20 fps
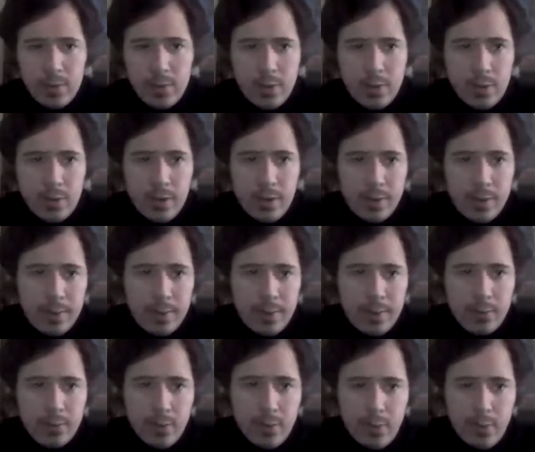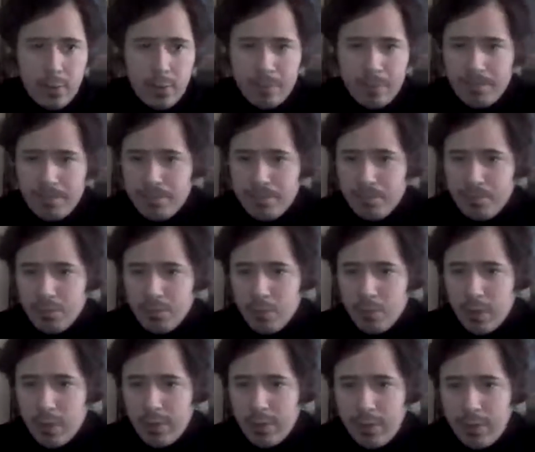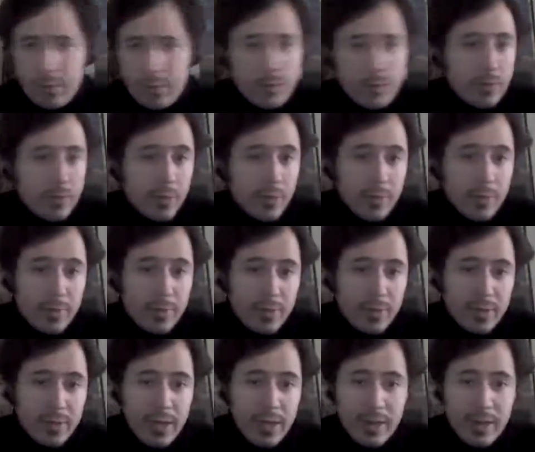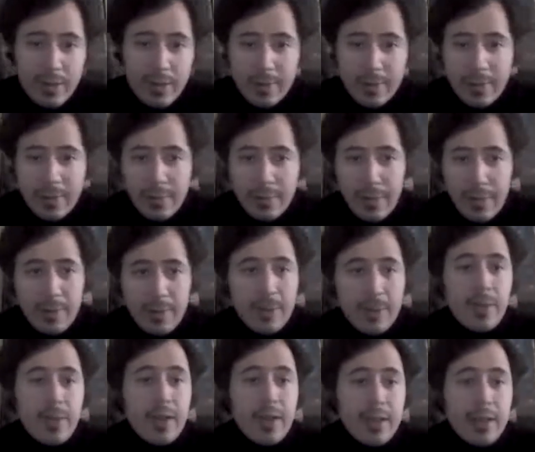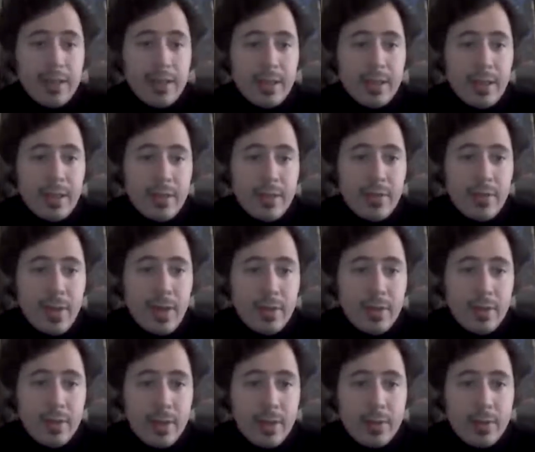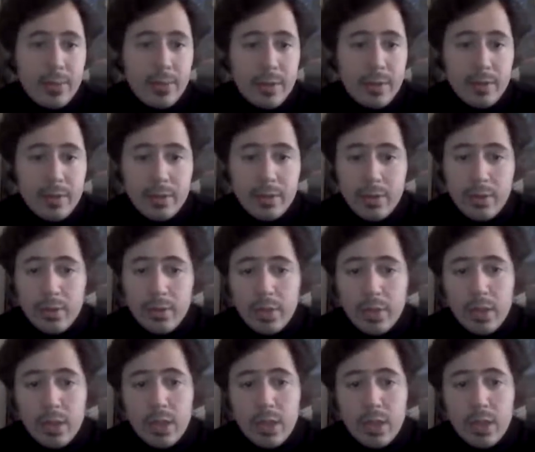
I mean, if everyone's all good there, I mean, I'll probably go ahead and get offline here pretty soon.